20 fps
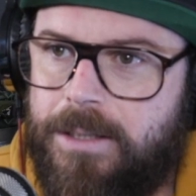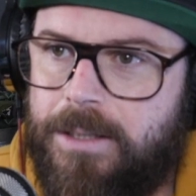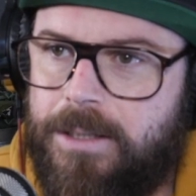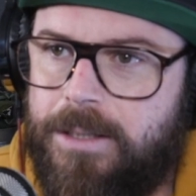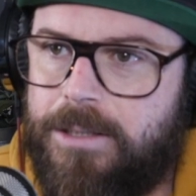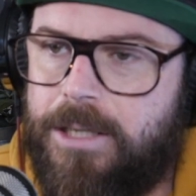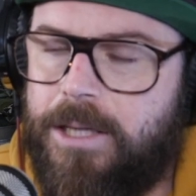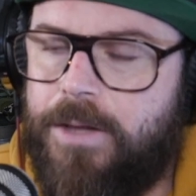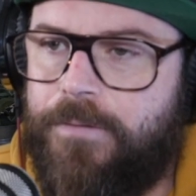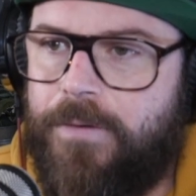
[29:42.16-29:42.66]

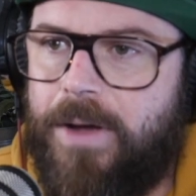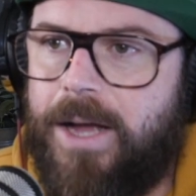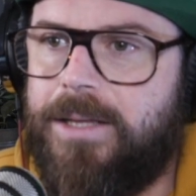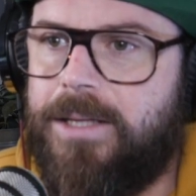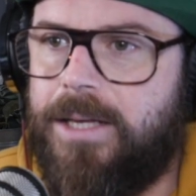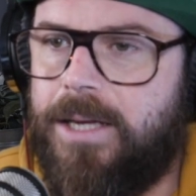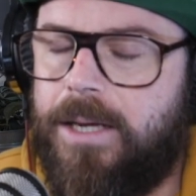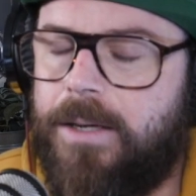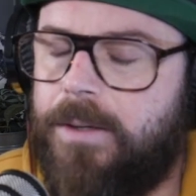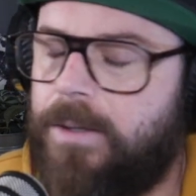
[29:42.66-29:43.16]
So the fact
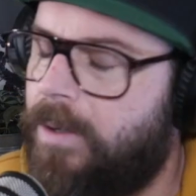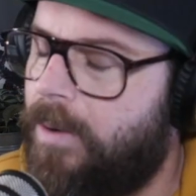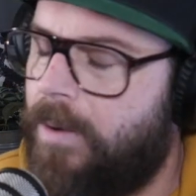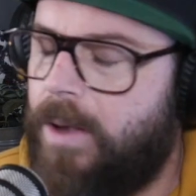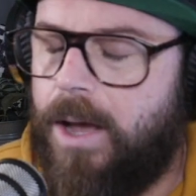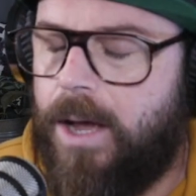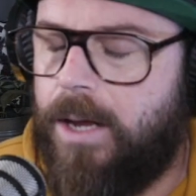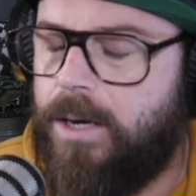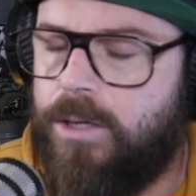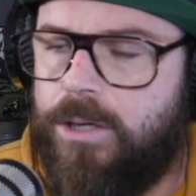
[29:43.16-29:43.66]
that
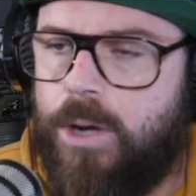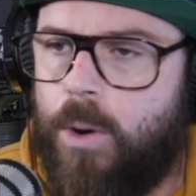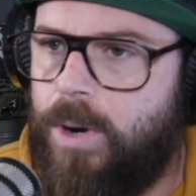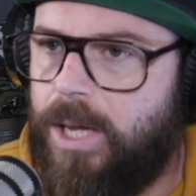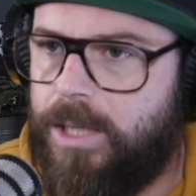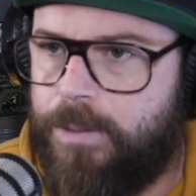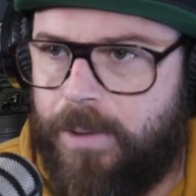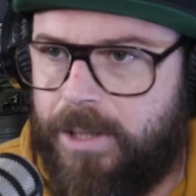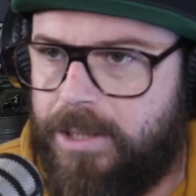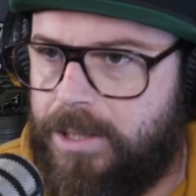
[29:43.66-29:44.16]
no one
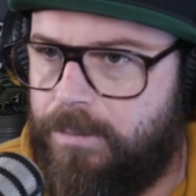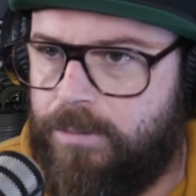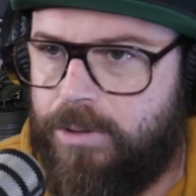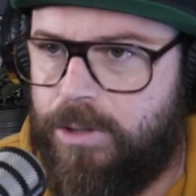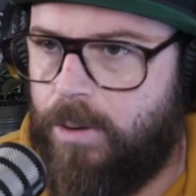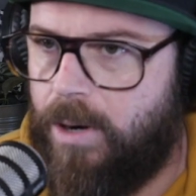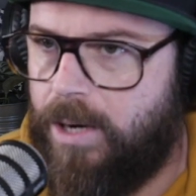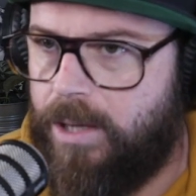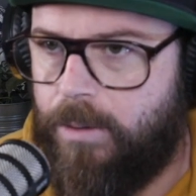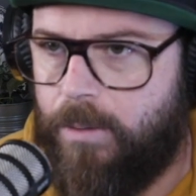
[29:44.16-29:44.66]
expected him to
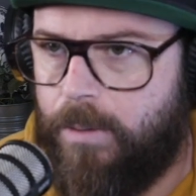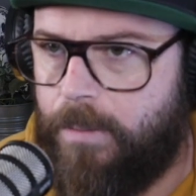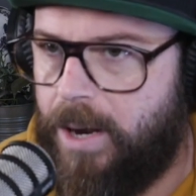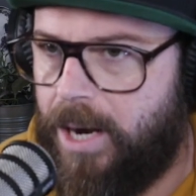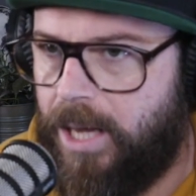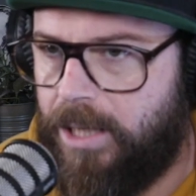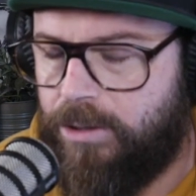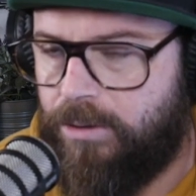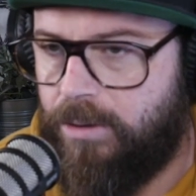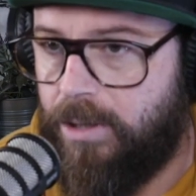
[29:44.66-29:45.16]
do anything with Ben
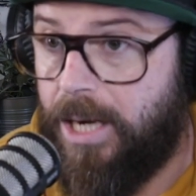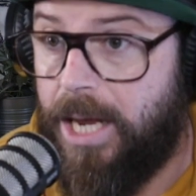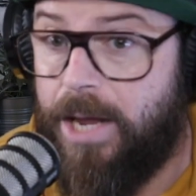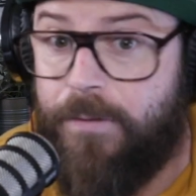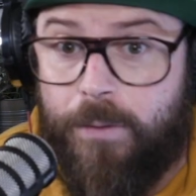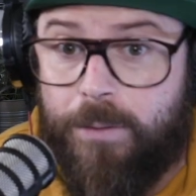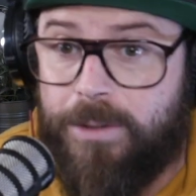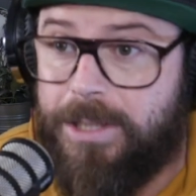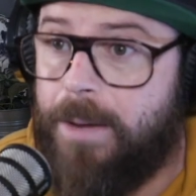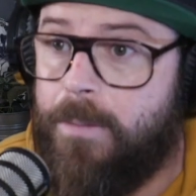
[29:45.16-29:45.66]
Askren. If
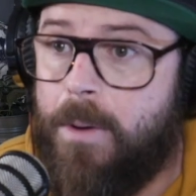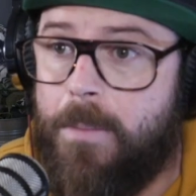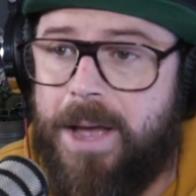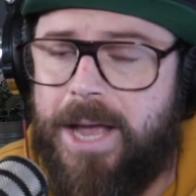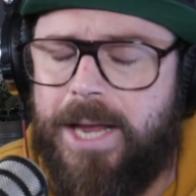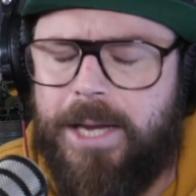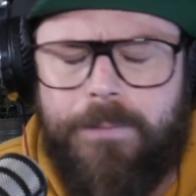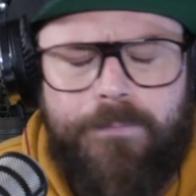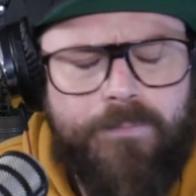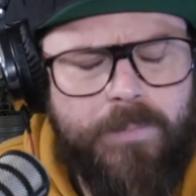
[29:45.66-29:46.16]
it was
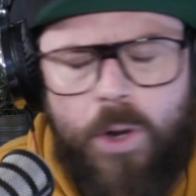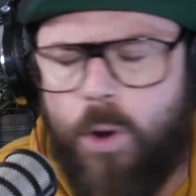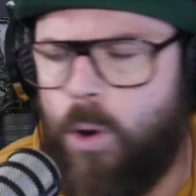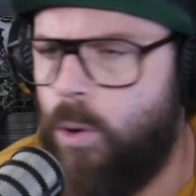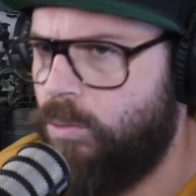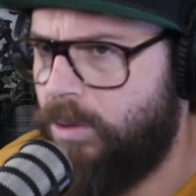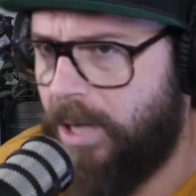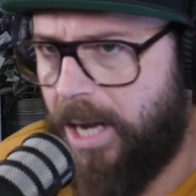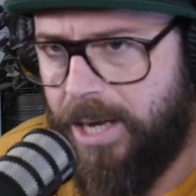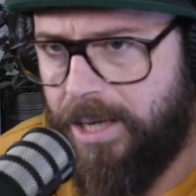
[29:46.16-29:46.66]
MMA, all
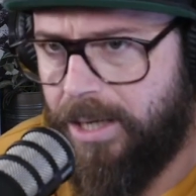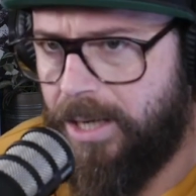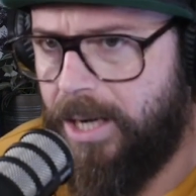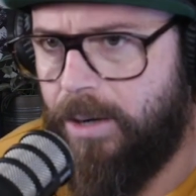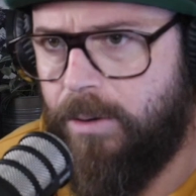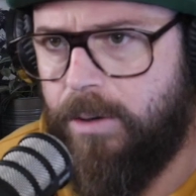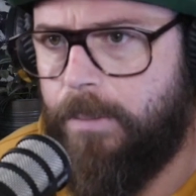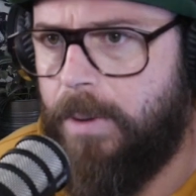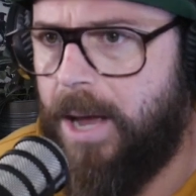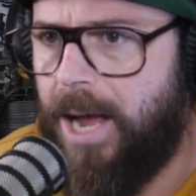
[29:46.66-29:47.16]
day. He
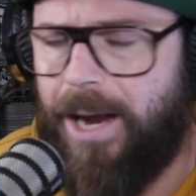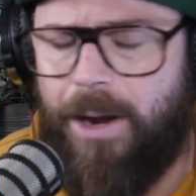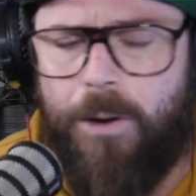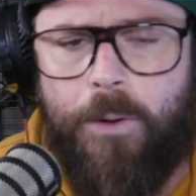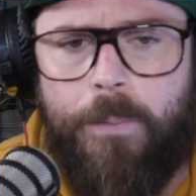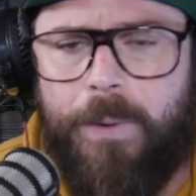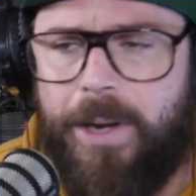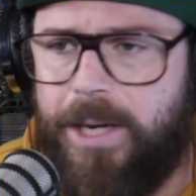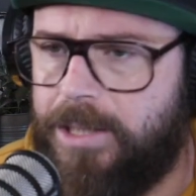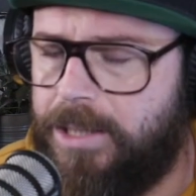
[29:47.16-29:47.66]
would have ankle
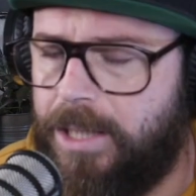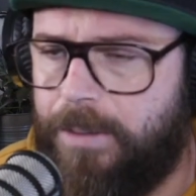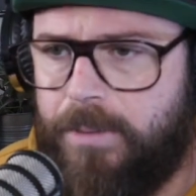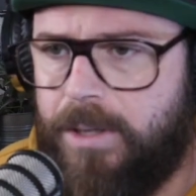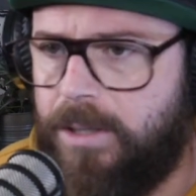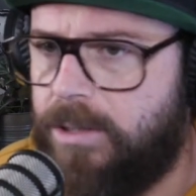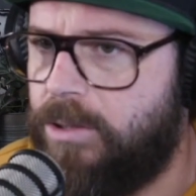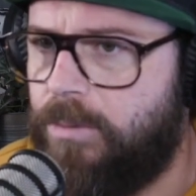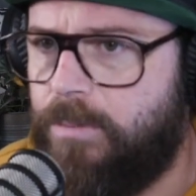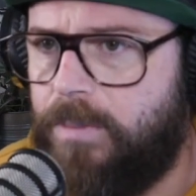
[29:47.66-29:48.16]
picked him
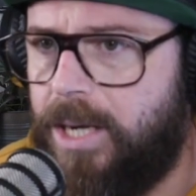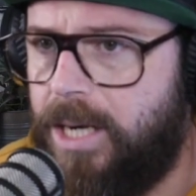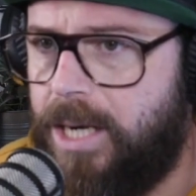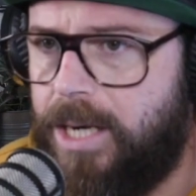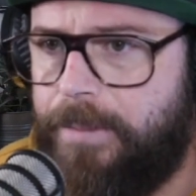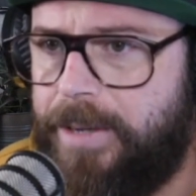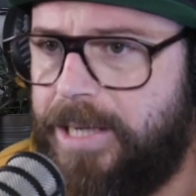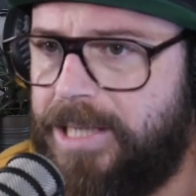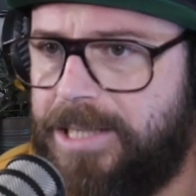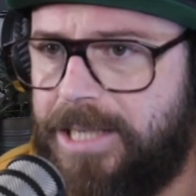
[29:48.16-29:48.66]
and submitted
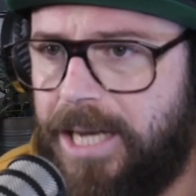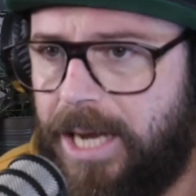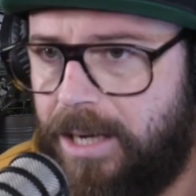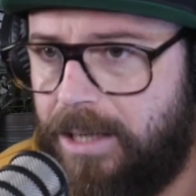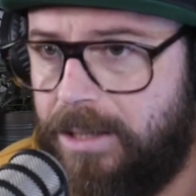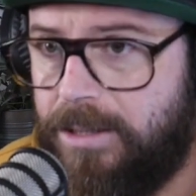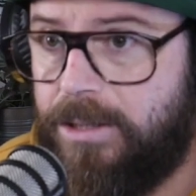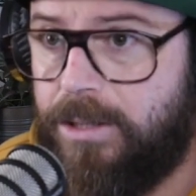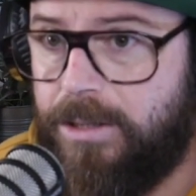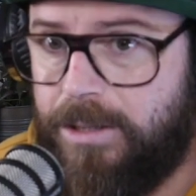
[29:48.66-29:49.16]
him in
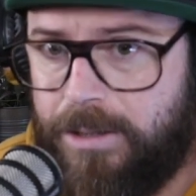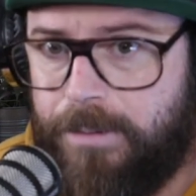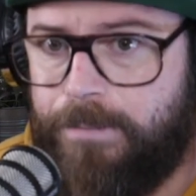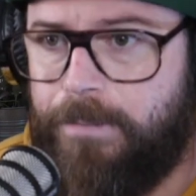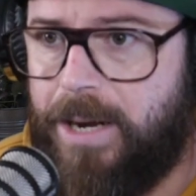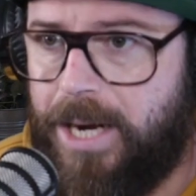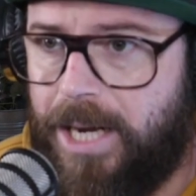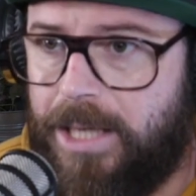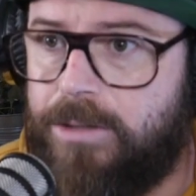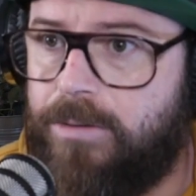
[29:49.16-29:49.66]
seconds because
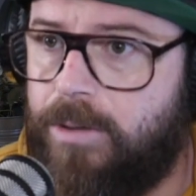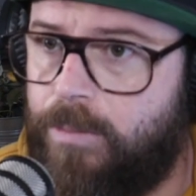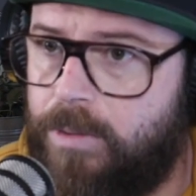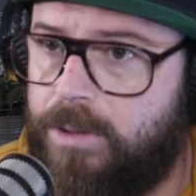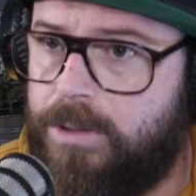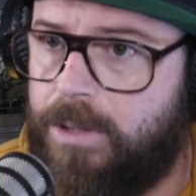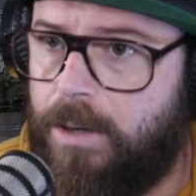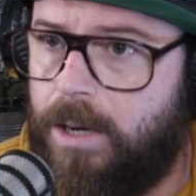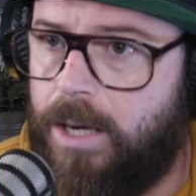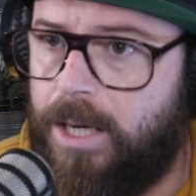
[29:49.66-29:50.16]
Ben
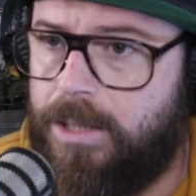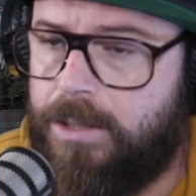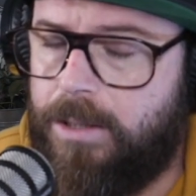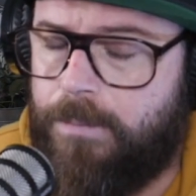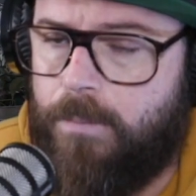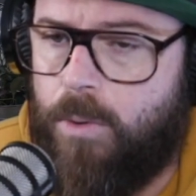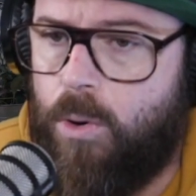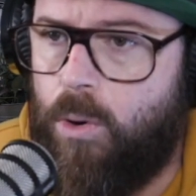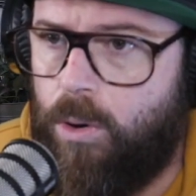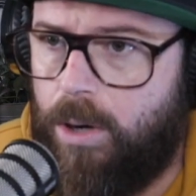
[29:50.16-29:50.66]
Askren he's a
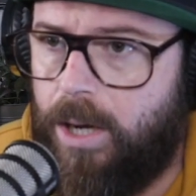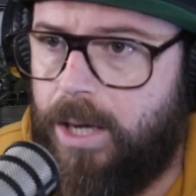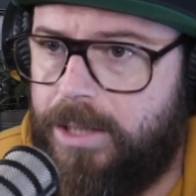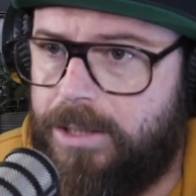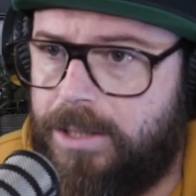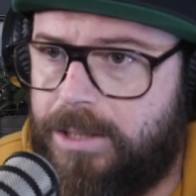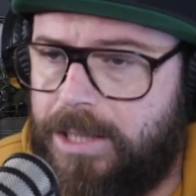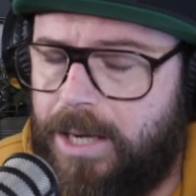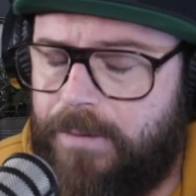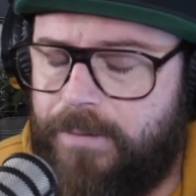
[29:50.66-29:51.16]
mauler, he's
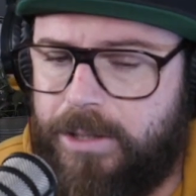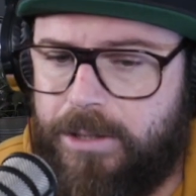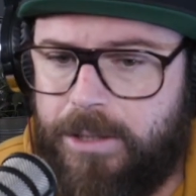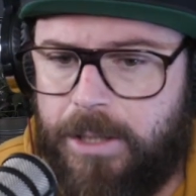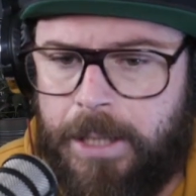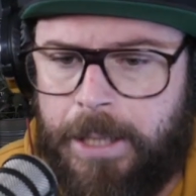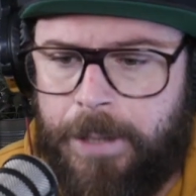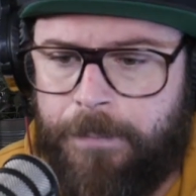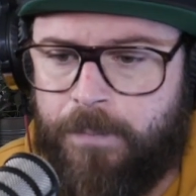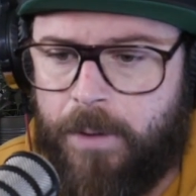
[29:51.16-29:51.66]
a savage,
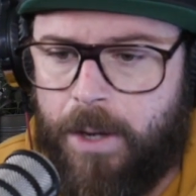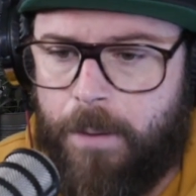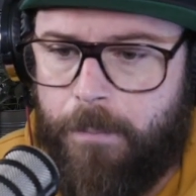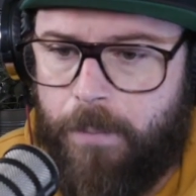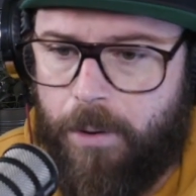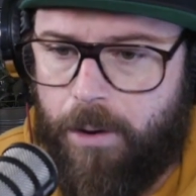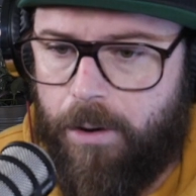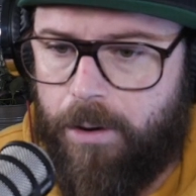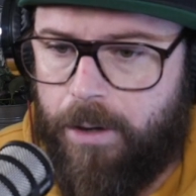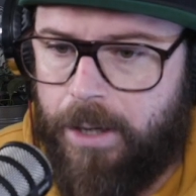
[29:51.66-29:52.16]

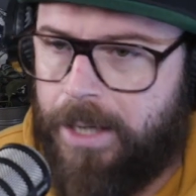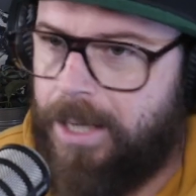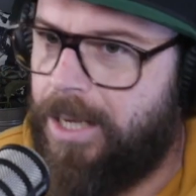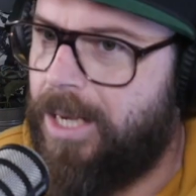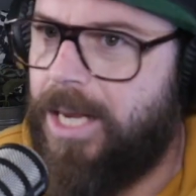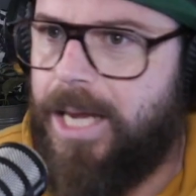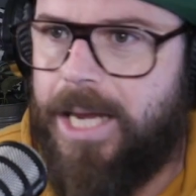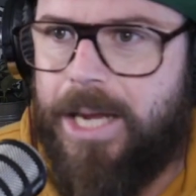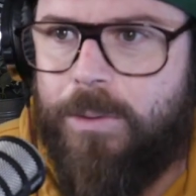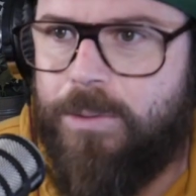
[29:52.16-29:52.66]
but
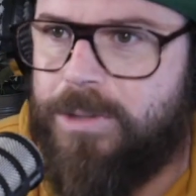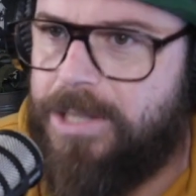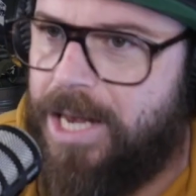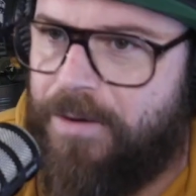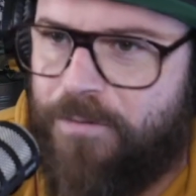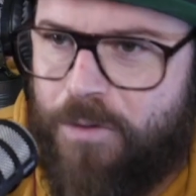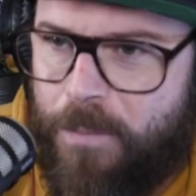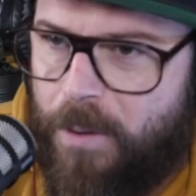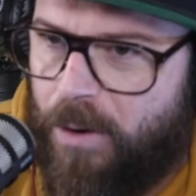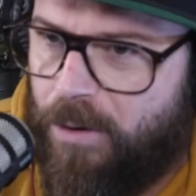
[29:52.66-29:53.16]
he was
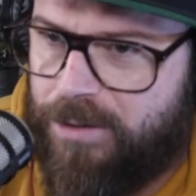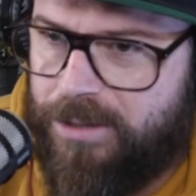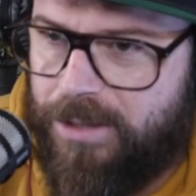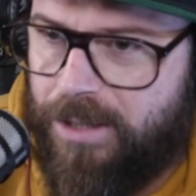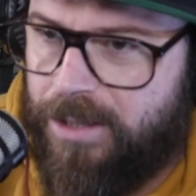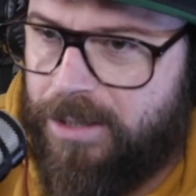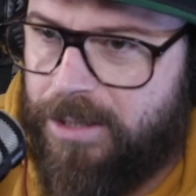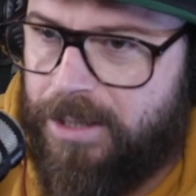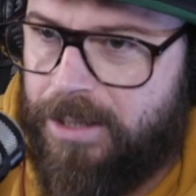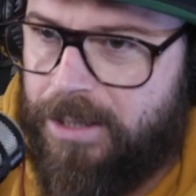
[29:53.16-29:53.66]
never a boxer.
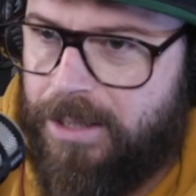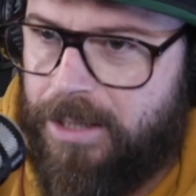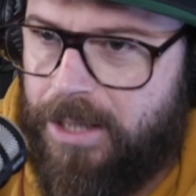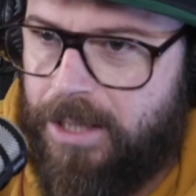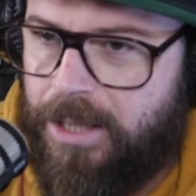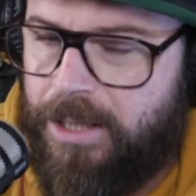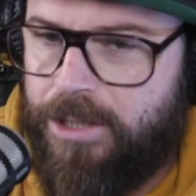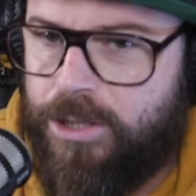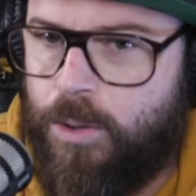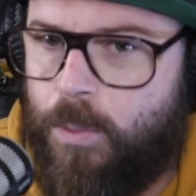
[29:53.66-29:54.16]

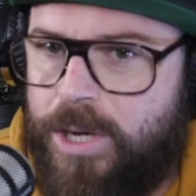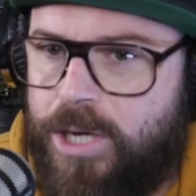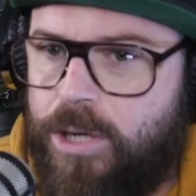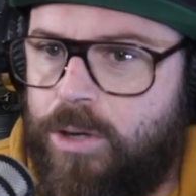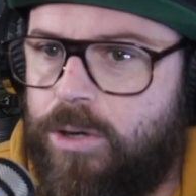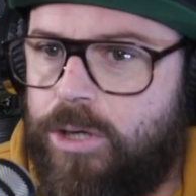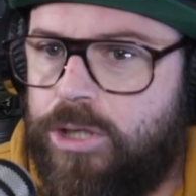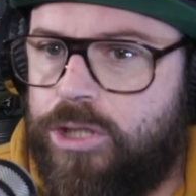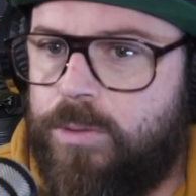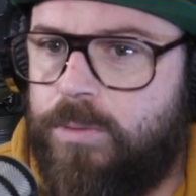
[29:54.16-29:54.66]
So when you
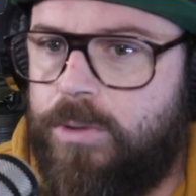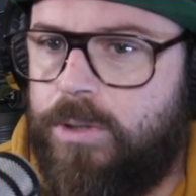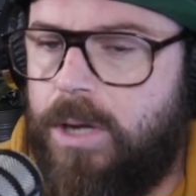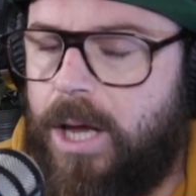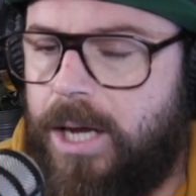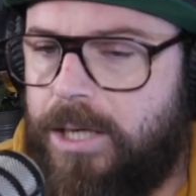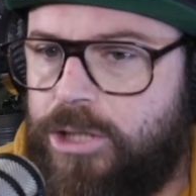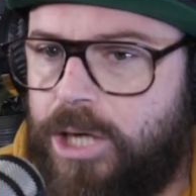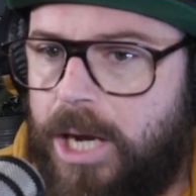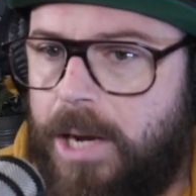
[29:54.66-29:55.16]
look at somebody
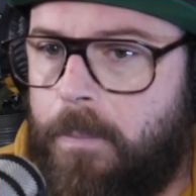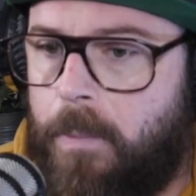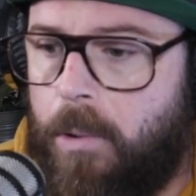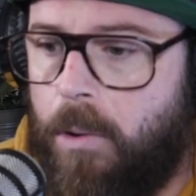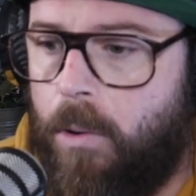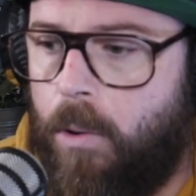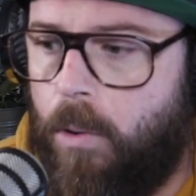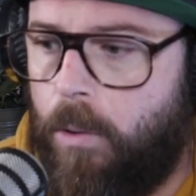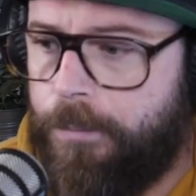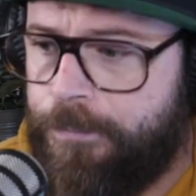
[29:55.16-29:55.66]
like Jake
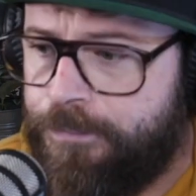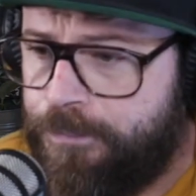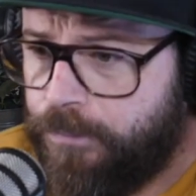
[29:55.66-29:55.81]
Paul,